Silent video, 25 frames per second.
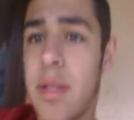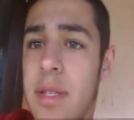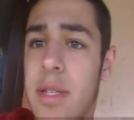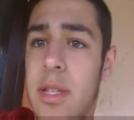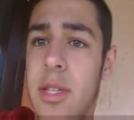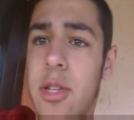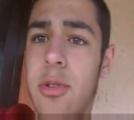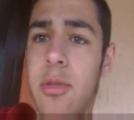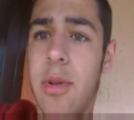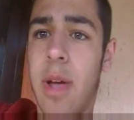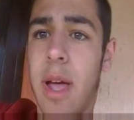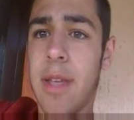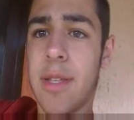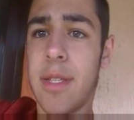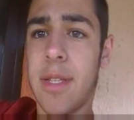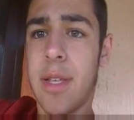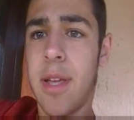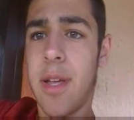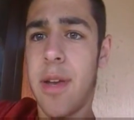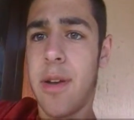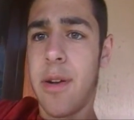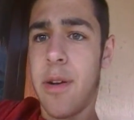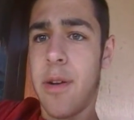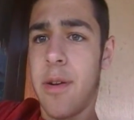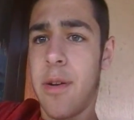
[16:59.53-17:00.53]
See you guys
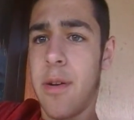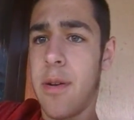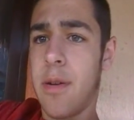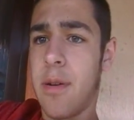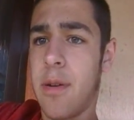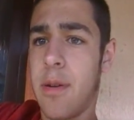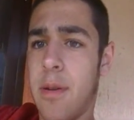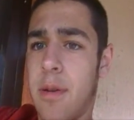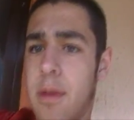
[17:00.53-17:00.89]
later.